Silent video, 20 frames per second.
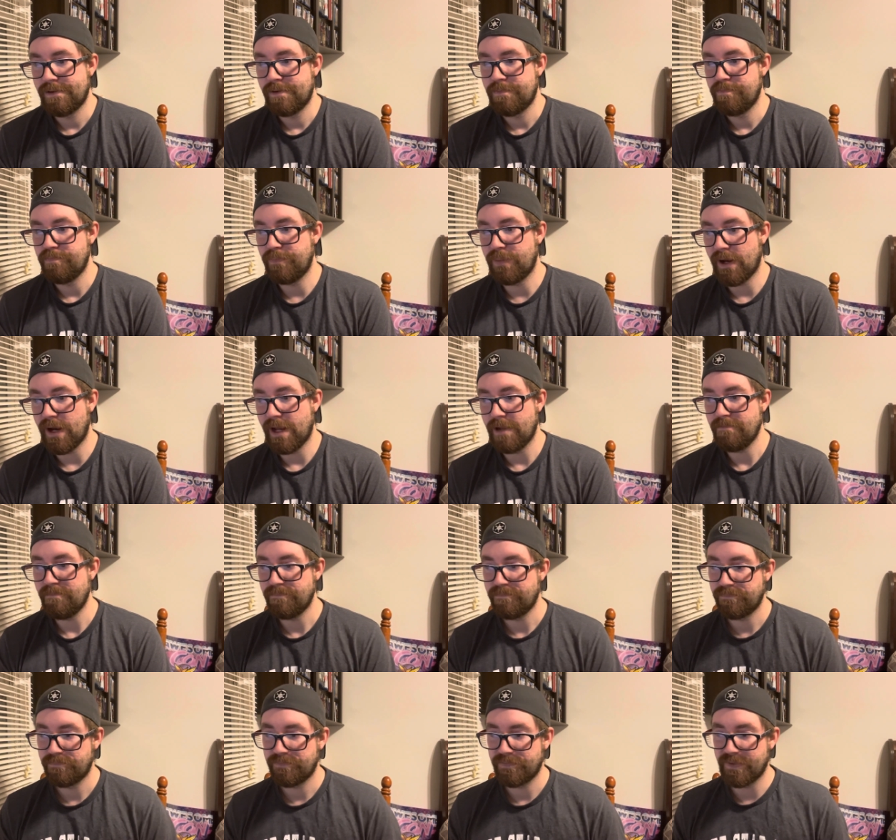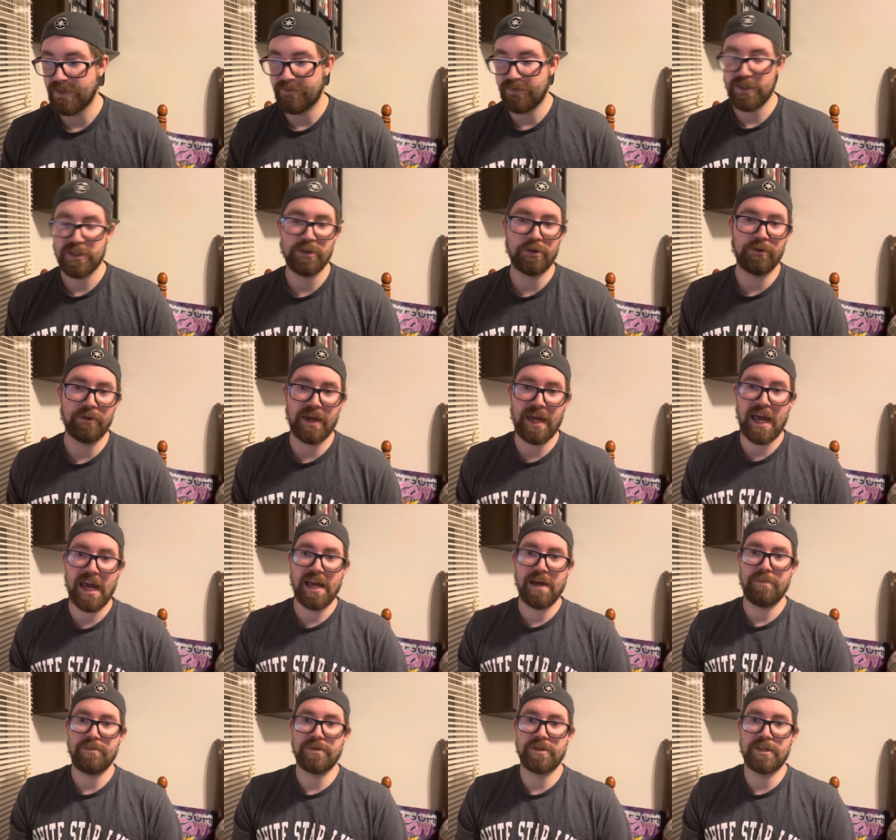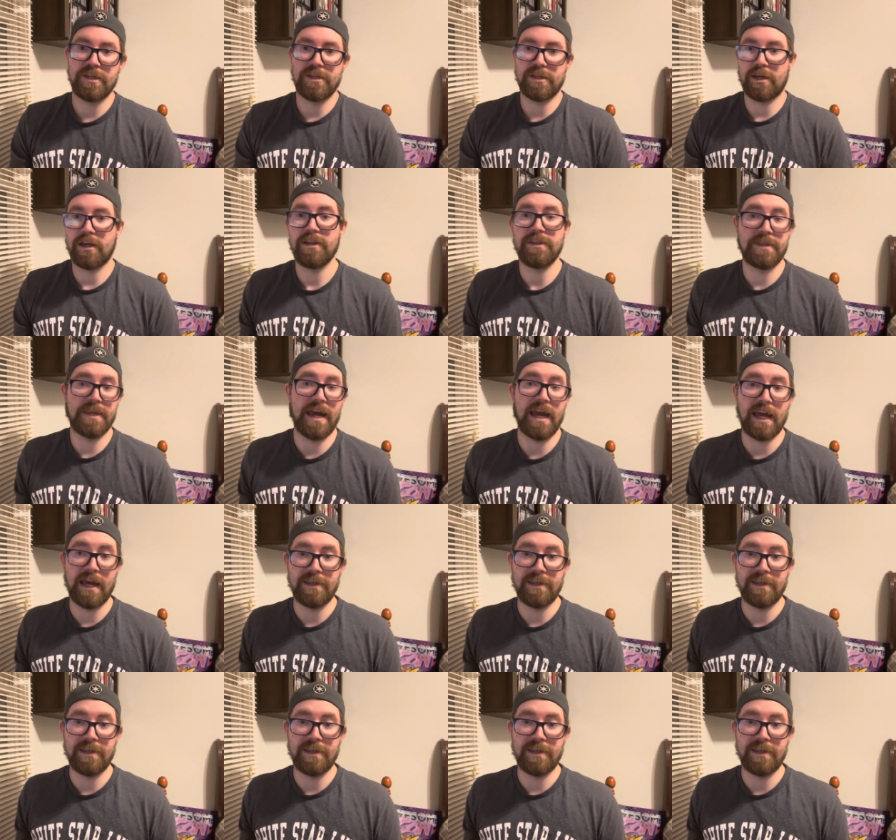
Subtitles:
but the physical games is a good thing.